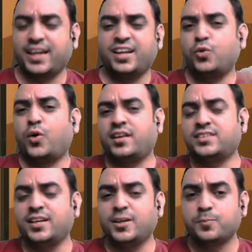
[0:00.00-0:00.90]
tell you what is
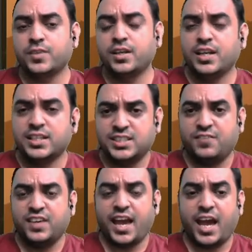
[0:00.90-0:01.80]
that. See,
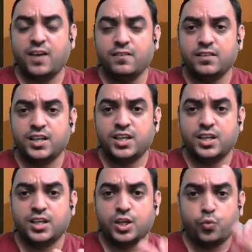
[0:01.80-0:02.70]
we have
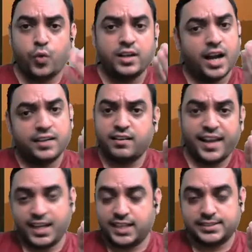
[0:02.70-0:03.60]
one
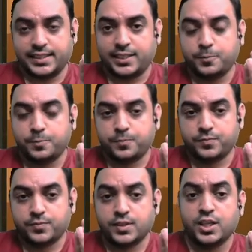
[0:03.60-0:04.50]
underlying asset.
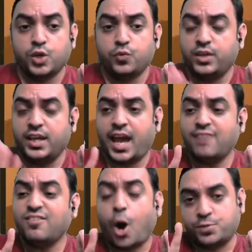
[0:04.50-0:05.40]
We have
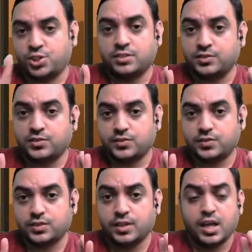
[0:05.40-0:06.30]
options.
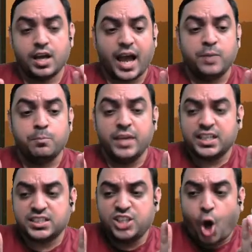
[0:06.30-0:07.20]
I
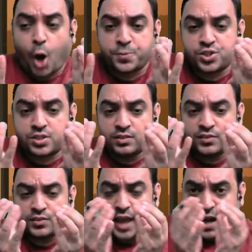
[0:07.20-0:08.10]
mix the
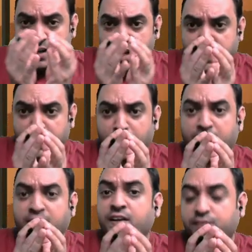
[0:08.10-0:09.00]
options and
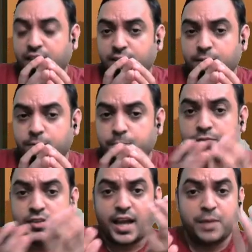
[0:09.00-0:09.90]
underlying asset.
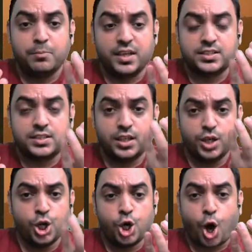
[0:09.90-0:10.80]
I mix the
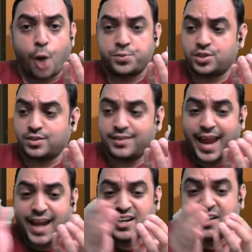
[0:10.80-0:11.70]
option
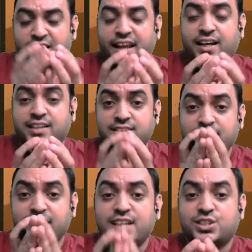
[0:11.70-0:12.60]
and underlying asset
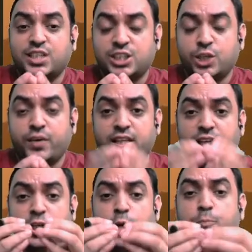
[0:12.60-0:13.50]
such a way
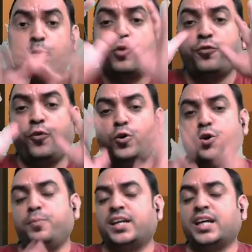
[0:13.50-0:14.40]
that portfolio
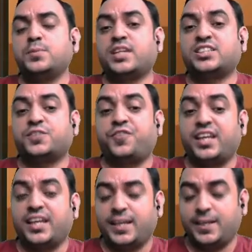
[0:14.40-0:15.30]
becomes risk
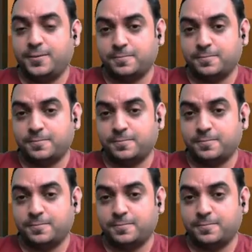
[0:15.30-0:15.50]
free.